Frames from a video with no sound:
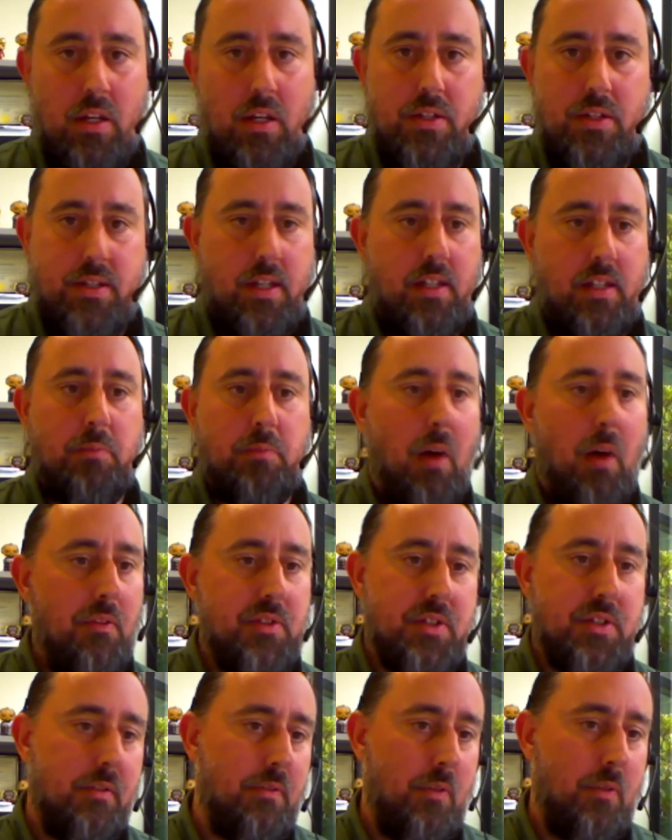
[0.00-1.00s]
6
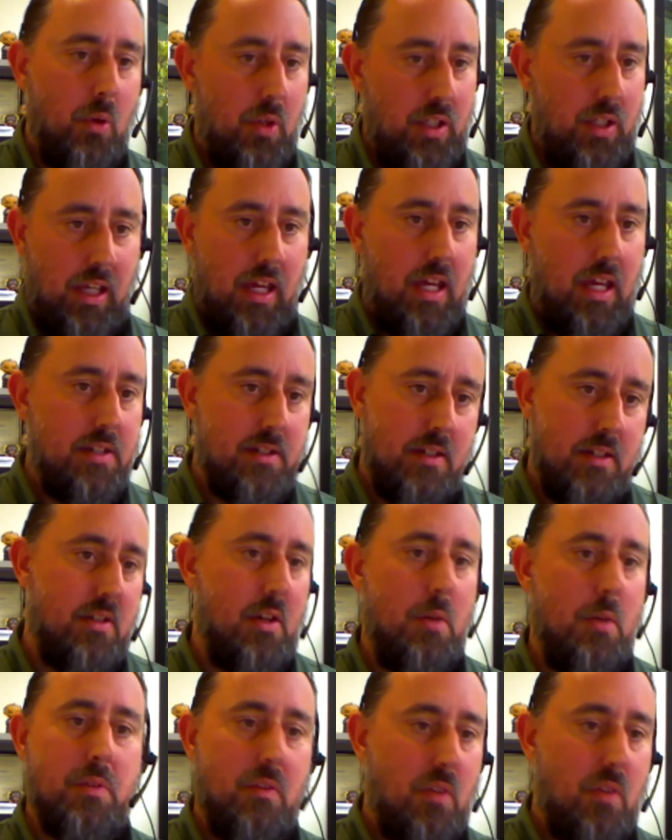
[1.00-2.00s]
months to 4 years in
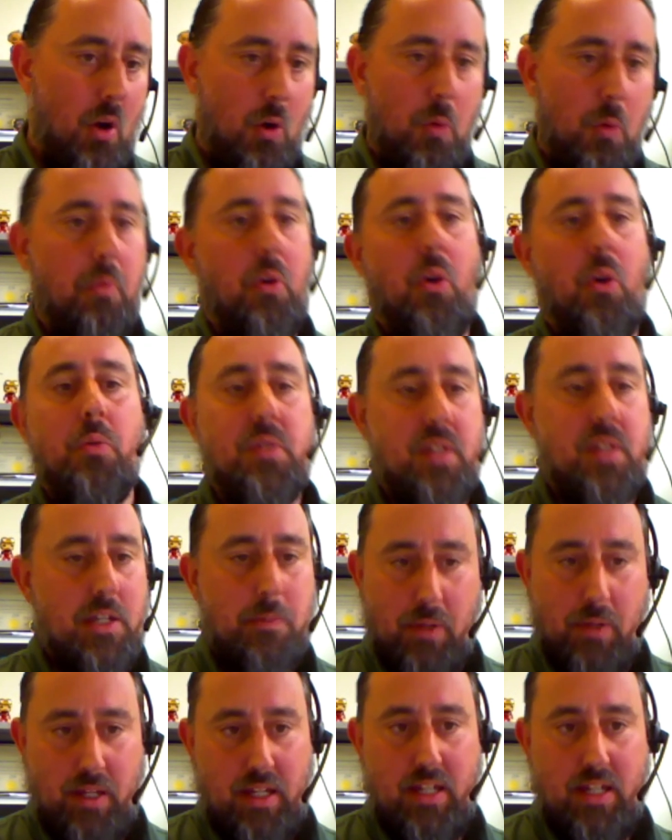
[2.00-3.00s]
terms of the whole process
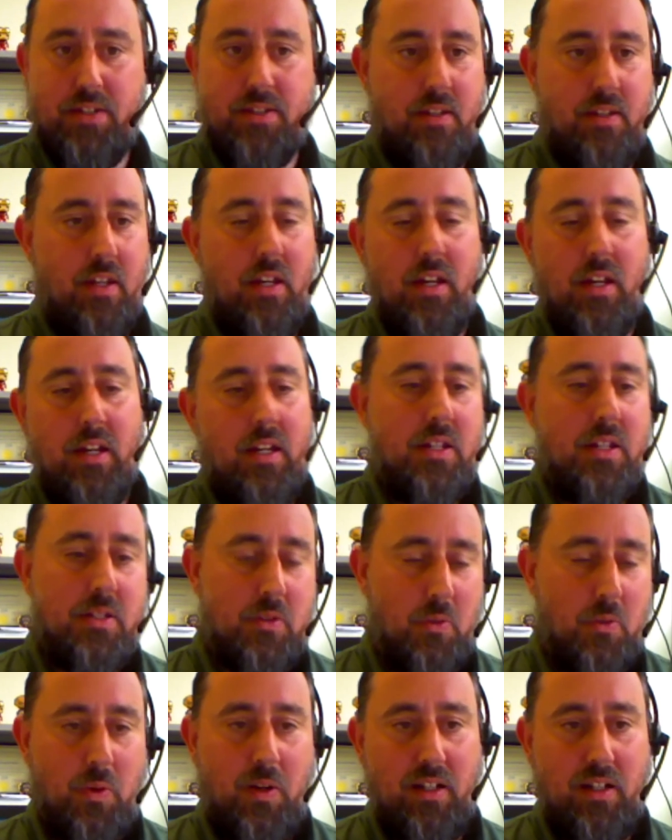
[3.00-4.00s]
piece.
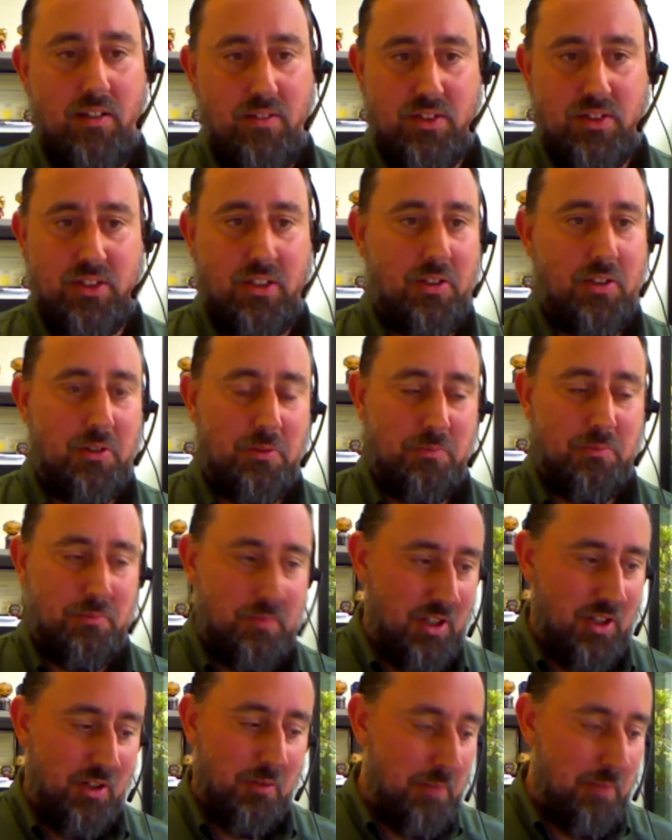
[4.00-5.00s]
So
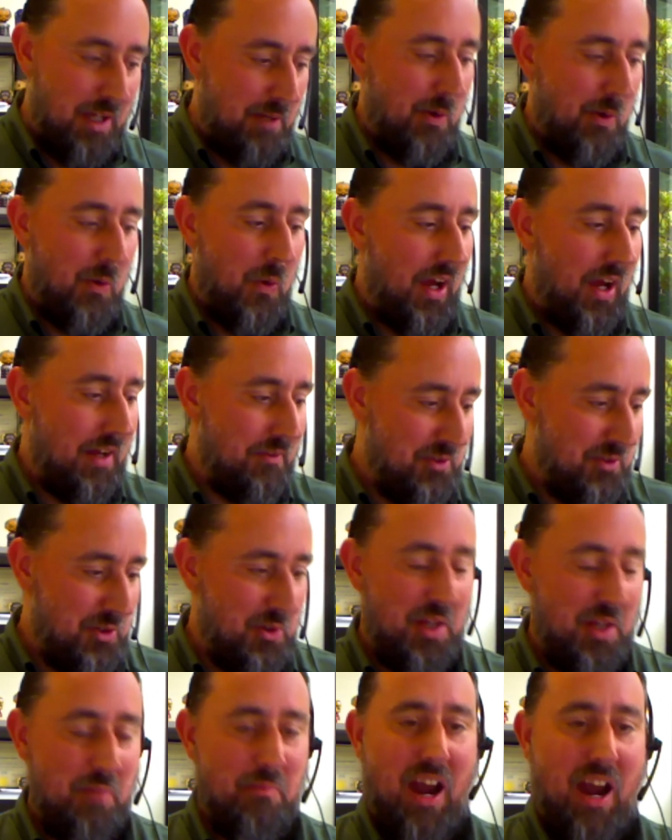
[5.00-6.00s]
me and my wife,
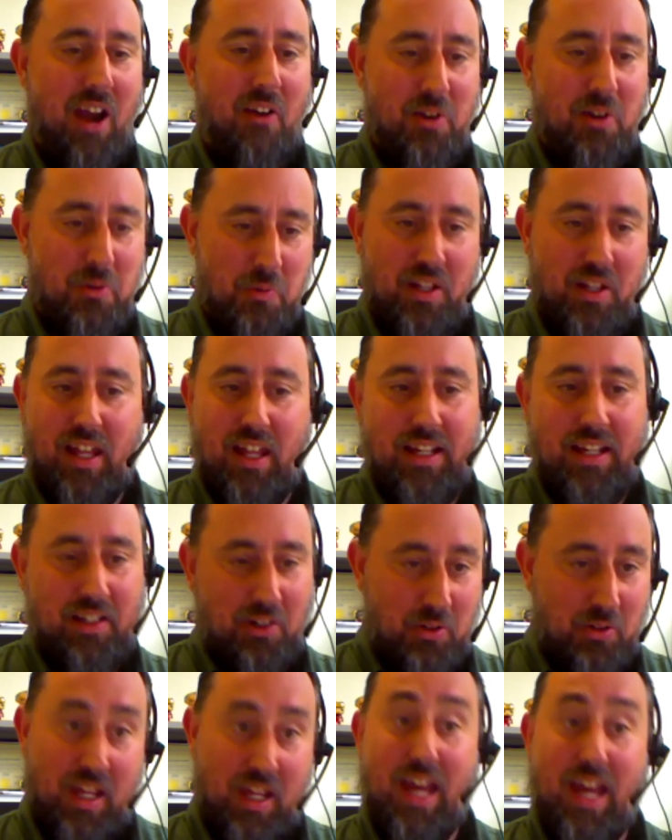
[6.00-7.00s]
newly married, we're like,
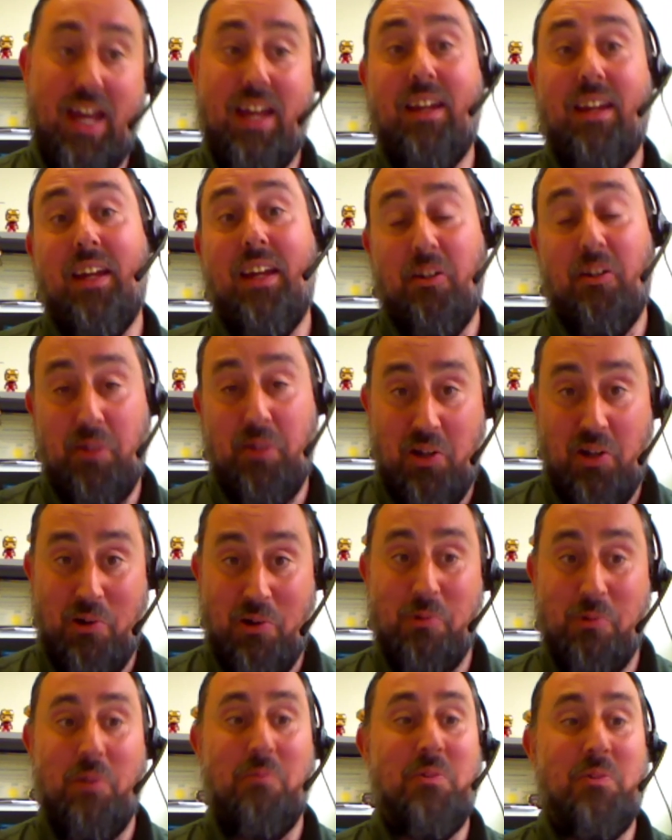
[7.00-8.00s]
okay, here we
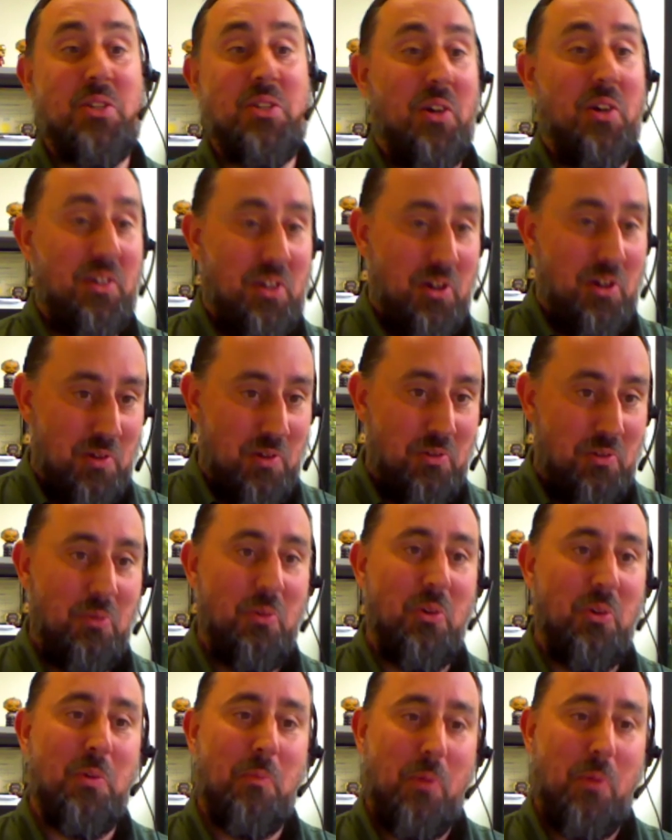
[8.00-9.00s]
go. When we start going through
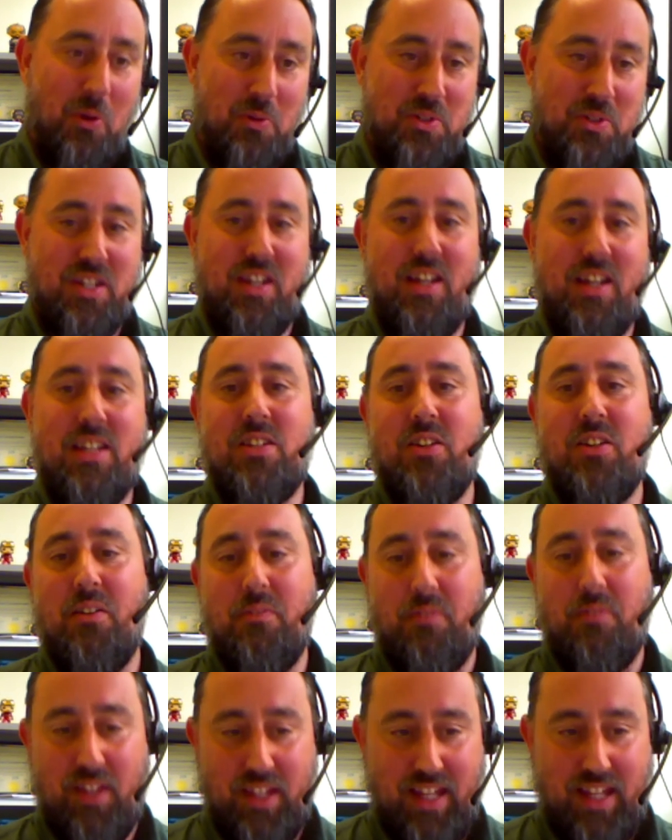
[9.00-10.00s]
all the process,
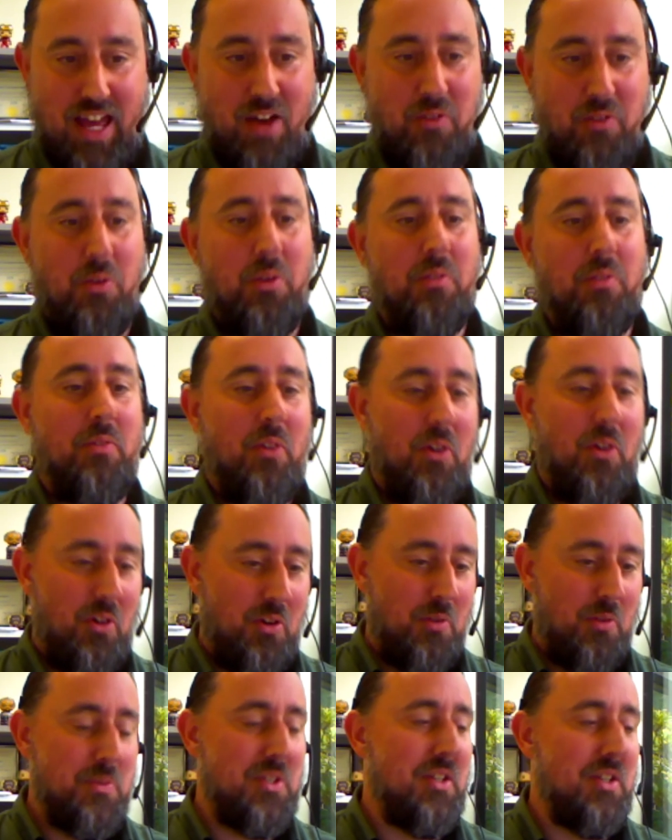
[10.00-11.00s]
start filling out all the
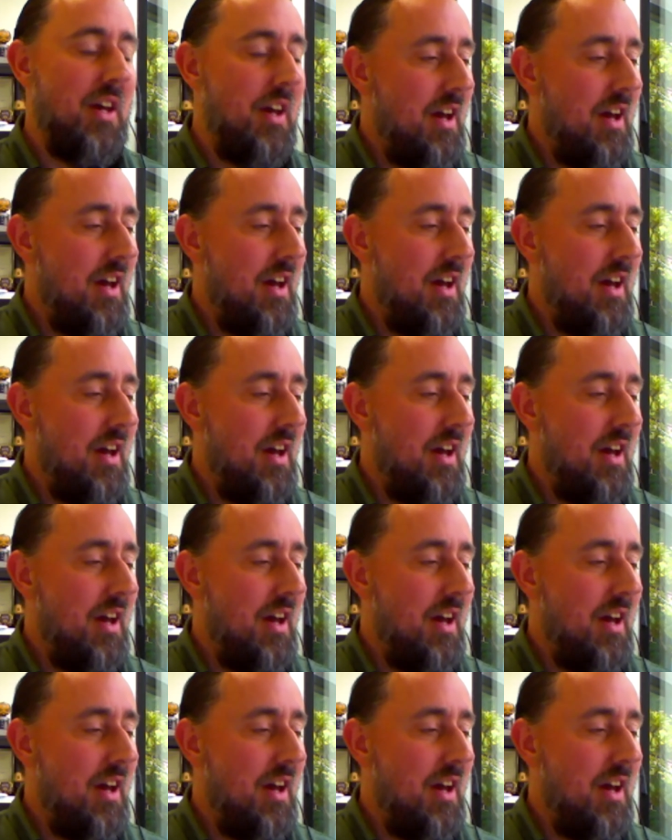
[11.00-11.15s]
forms,